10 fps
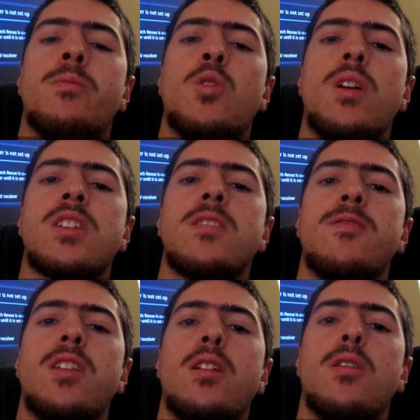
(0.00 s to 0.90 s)
question
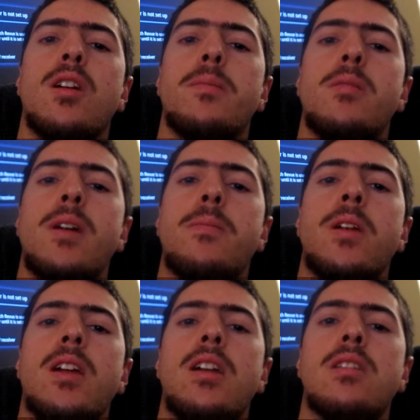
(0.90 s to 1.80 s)
video up on my
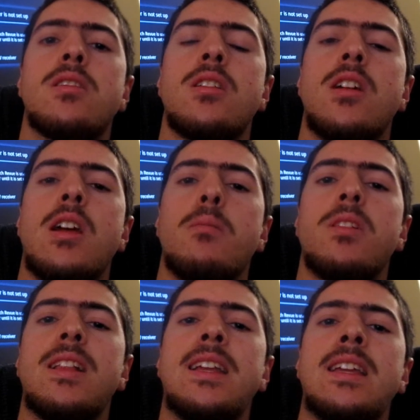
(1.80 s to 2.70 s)
page
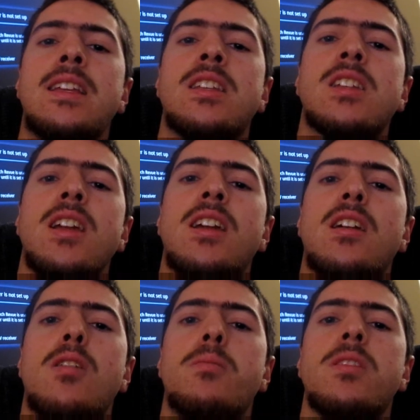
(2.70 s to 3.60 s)
please check it out.